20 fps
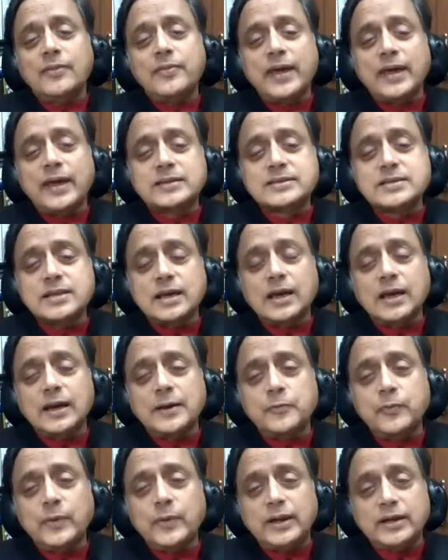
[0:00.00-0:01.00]
that
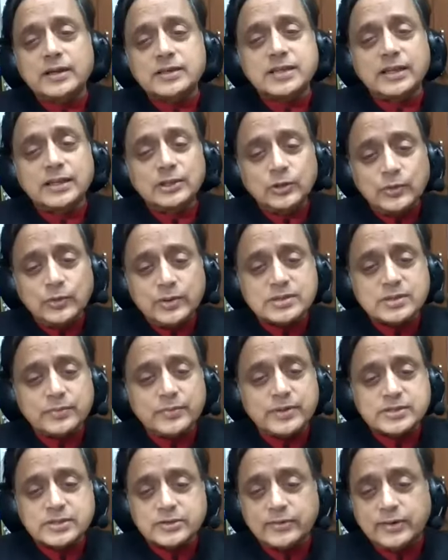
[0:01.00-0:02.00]
whereas
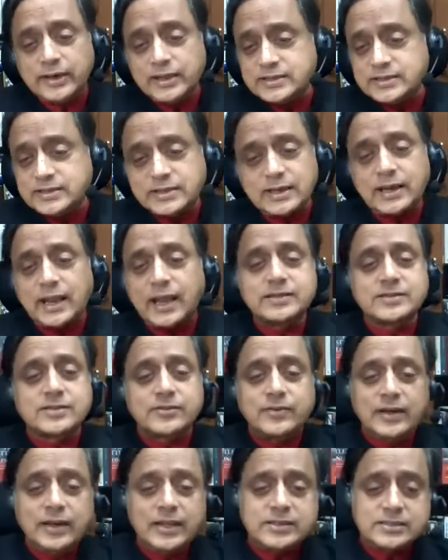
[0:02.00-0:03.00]
Hinduism is a religion, and as
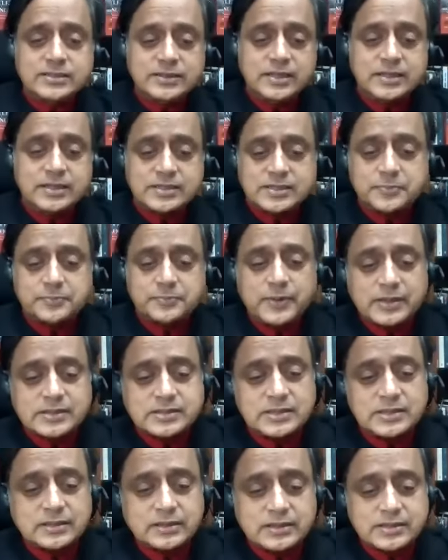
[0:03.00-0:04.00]
a religion, it is the
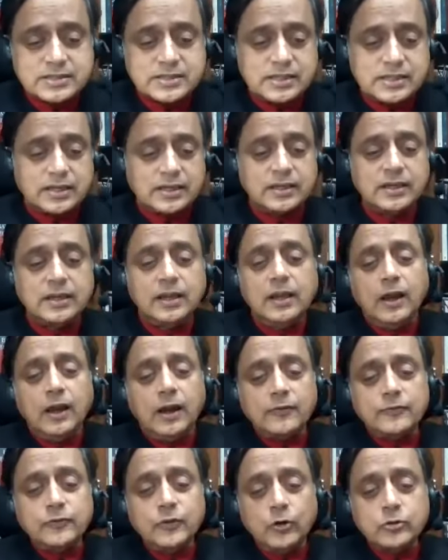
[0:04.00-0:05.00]
personal concern
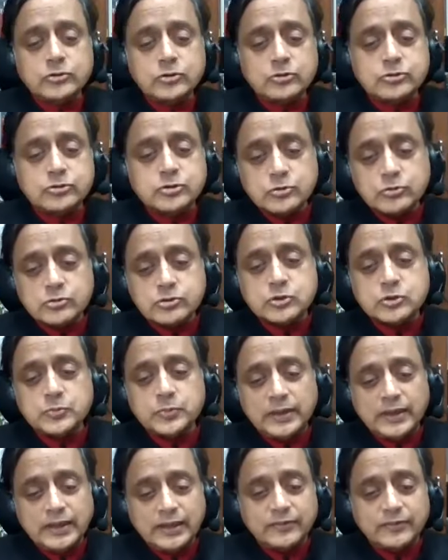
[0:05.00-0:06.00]
of those who choose to
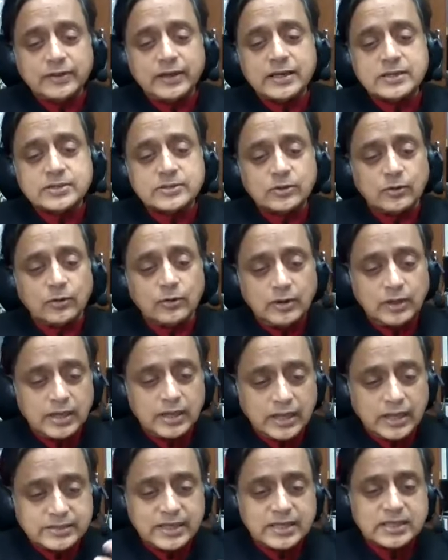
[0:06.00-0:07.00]
believe in it or
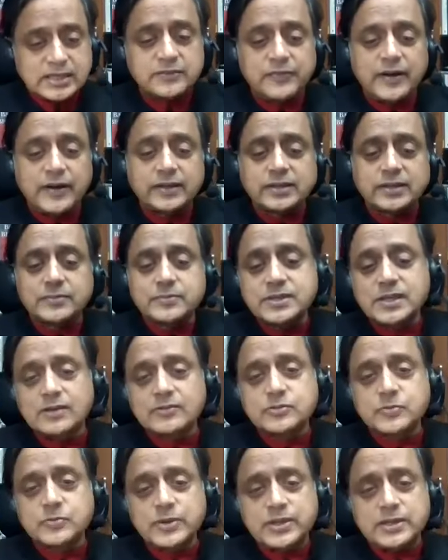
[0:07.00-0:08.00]
identify
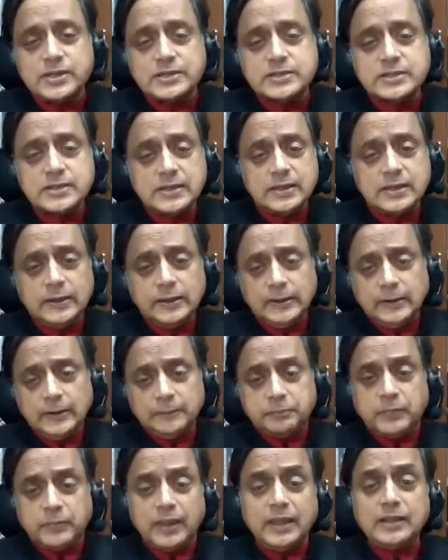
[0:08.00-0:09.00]
themselves with it,
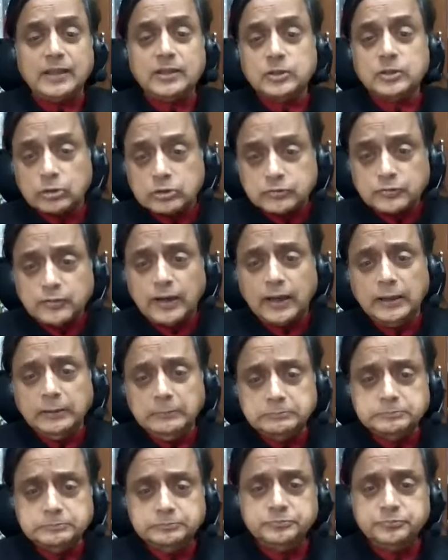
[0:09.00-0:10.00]

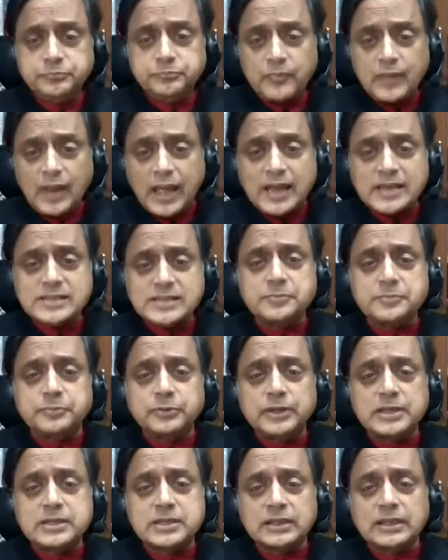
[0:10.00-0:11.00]
Hindutva, as a
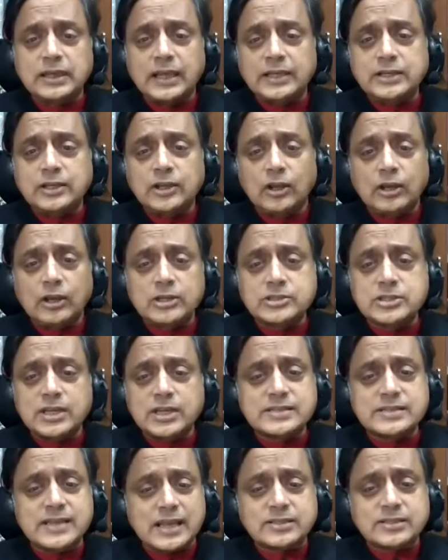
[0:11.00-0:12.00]
political
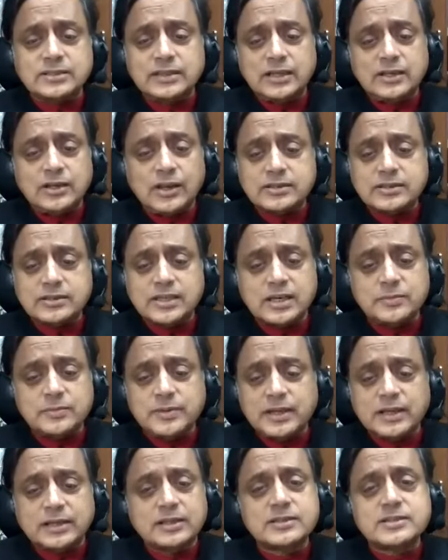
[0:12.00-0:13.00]
ideology, is actually not
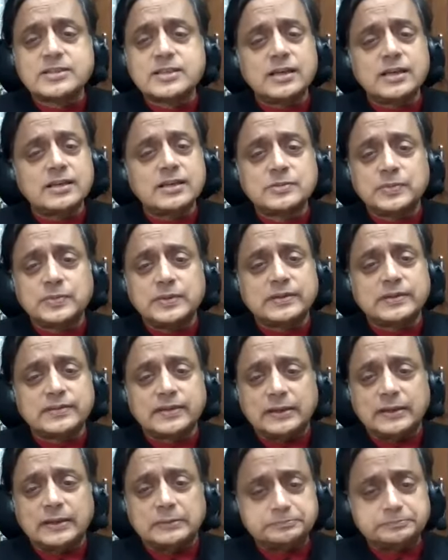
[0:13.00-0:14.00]
terribly concerned with